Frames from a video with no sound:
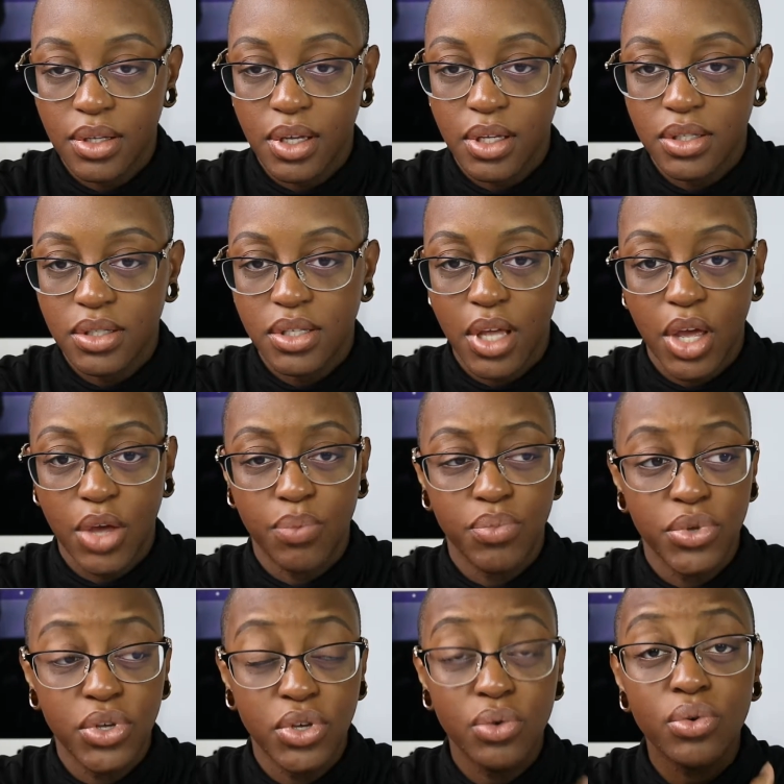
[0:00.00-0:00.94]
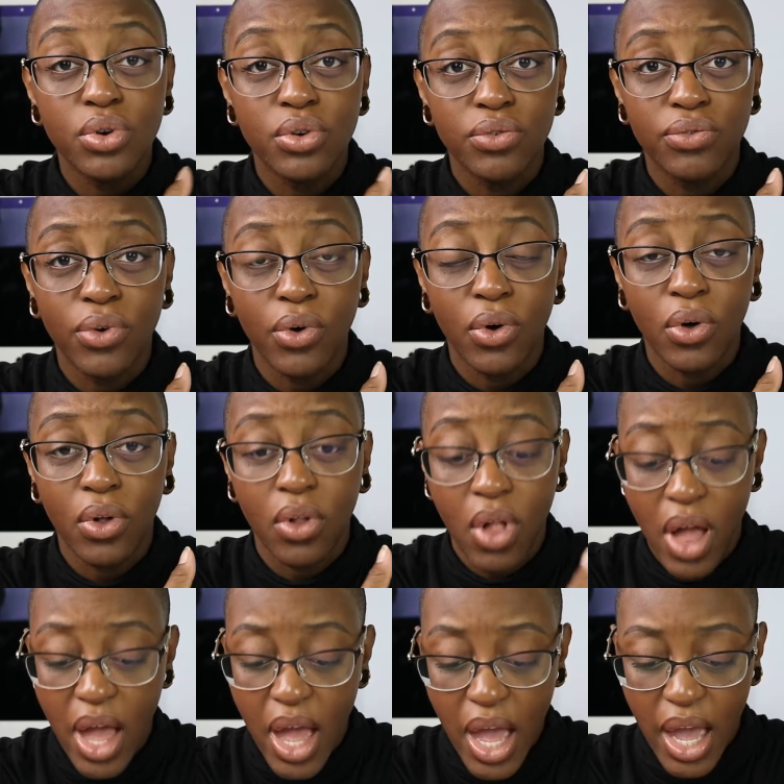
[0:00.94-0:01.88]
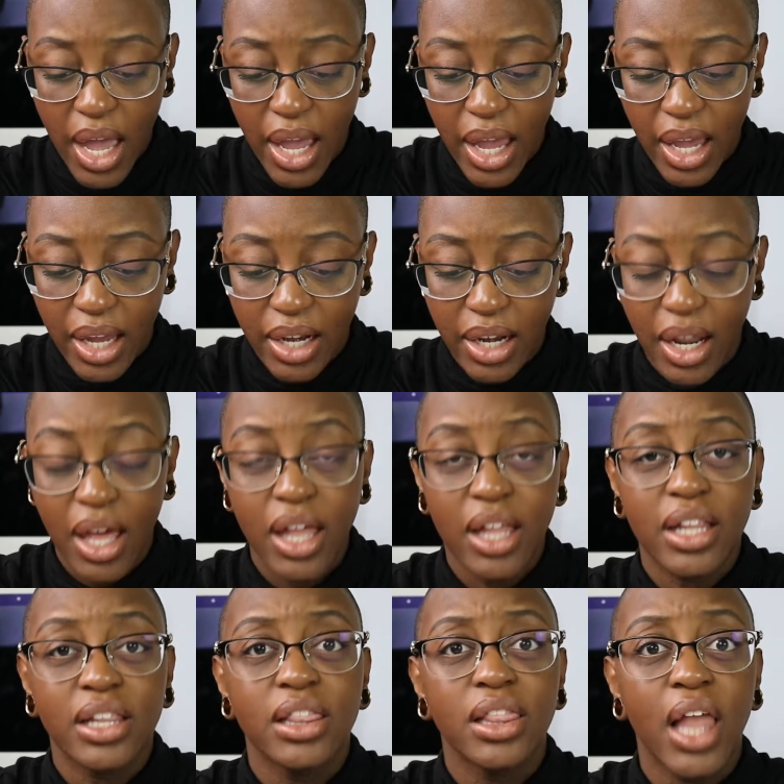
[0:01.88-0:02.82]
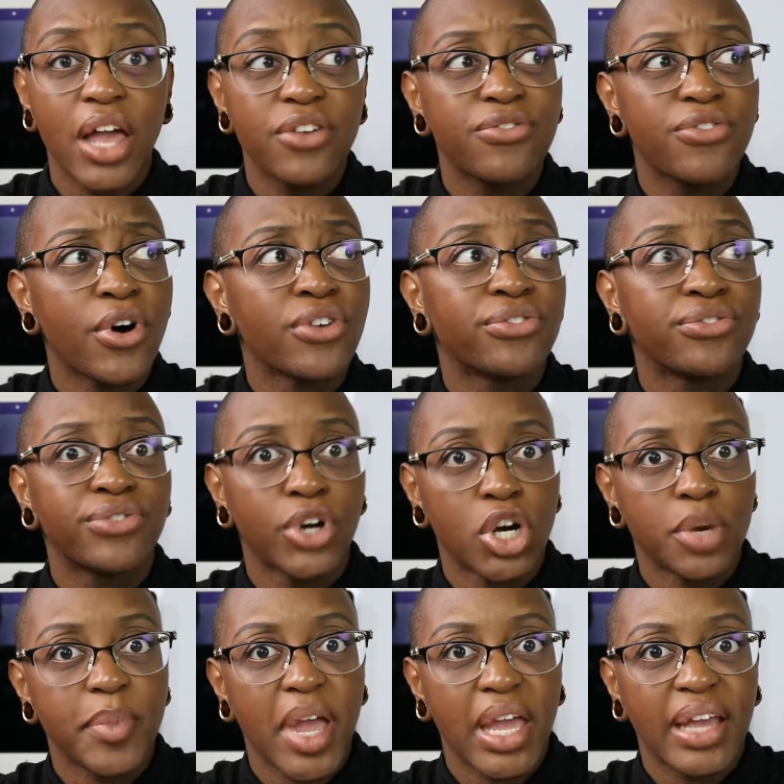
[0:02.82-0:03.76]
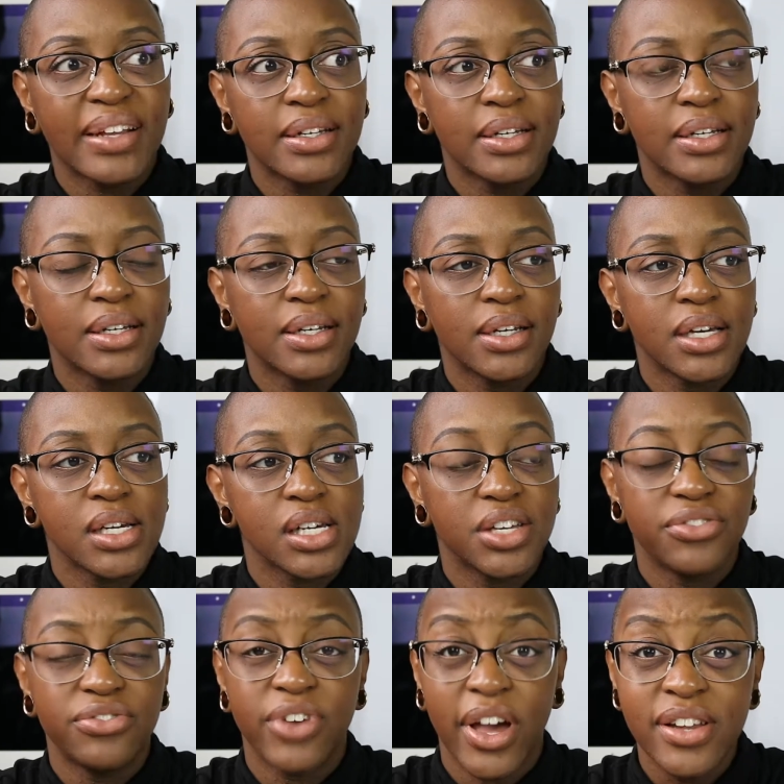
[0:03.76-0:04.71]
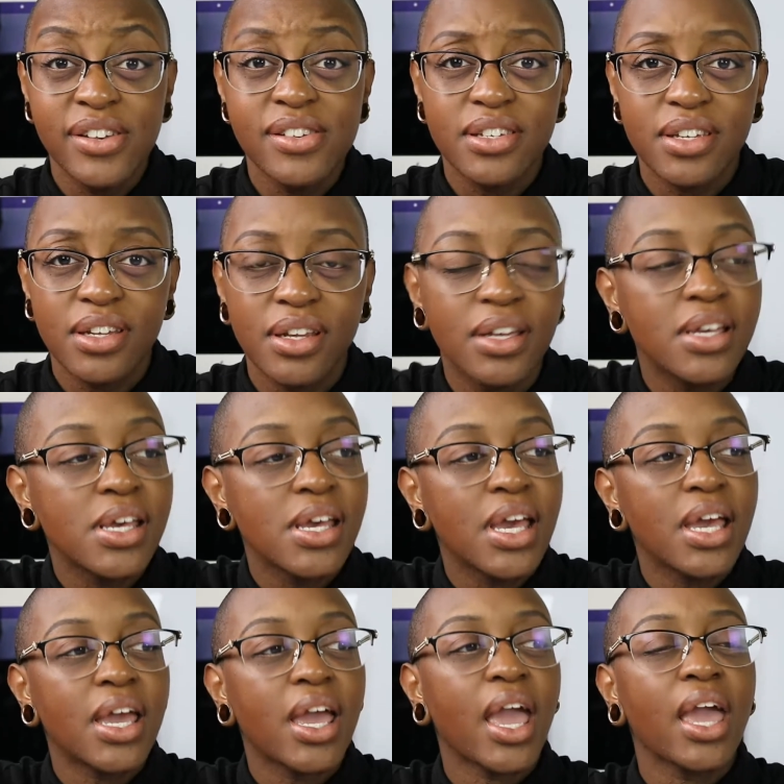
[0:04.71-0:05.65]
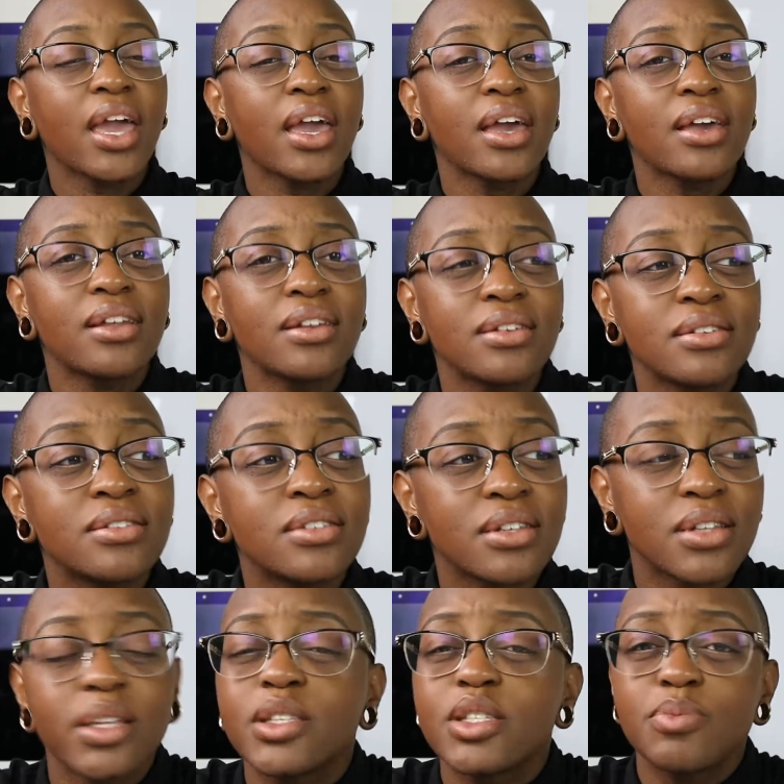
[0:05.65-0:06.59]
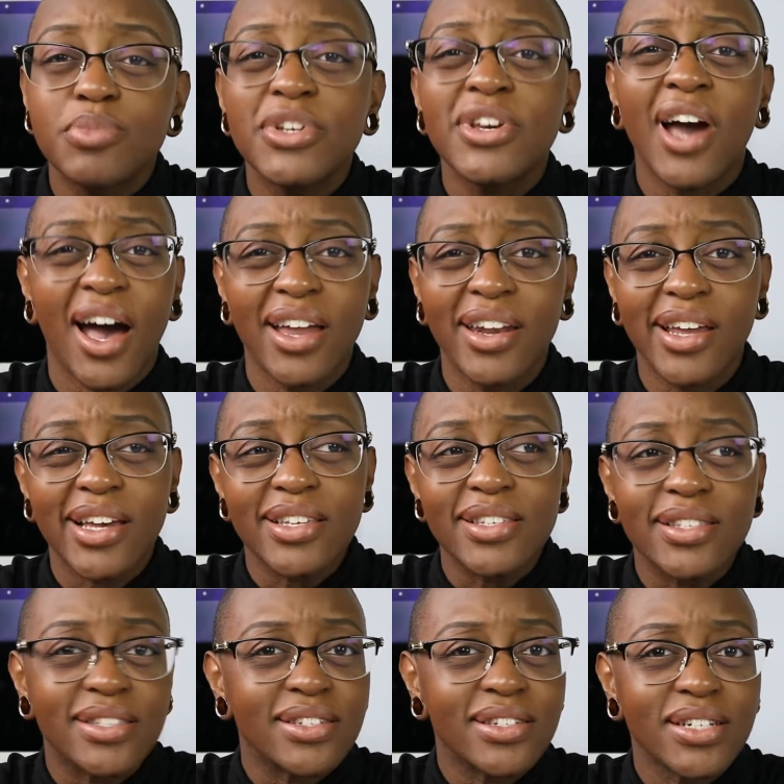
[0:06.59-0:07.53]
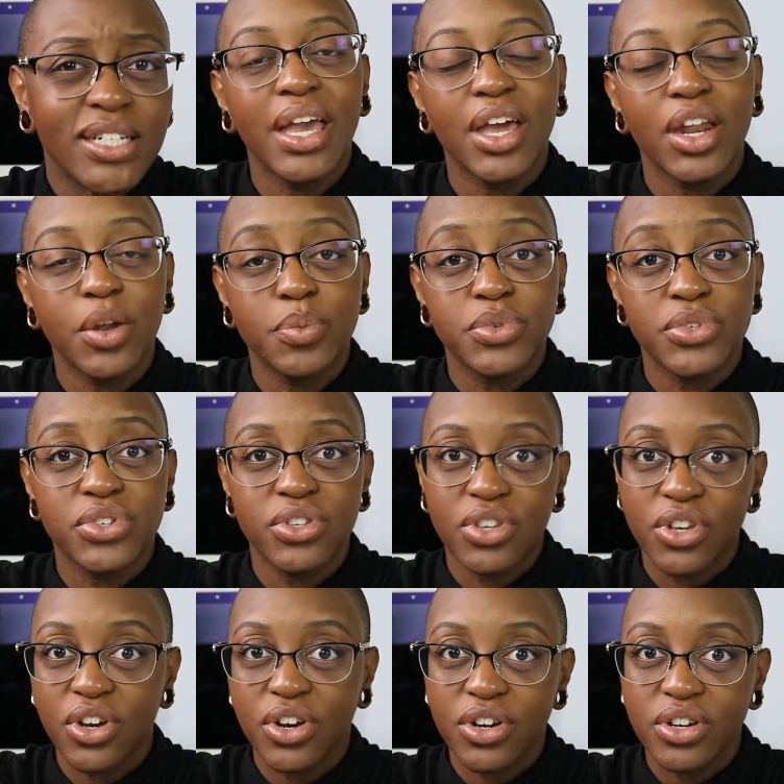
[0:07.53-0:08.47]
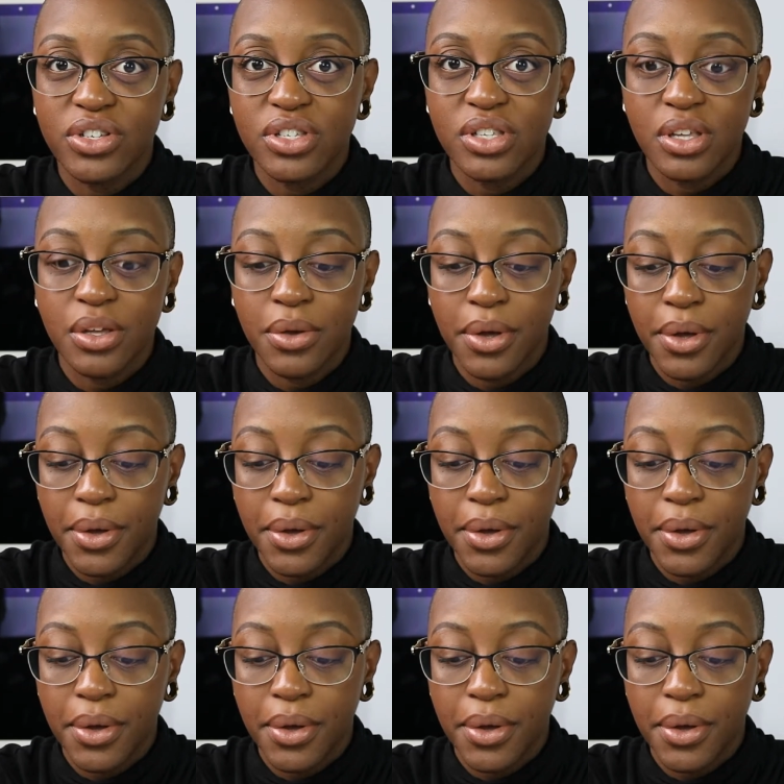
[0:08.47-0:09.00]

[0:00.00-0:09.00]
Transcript: it's a beautiful and life-affirming event, and let's be honest, it obscures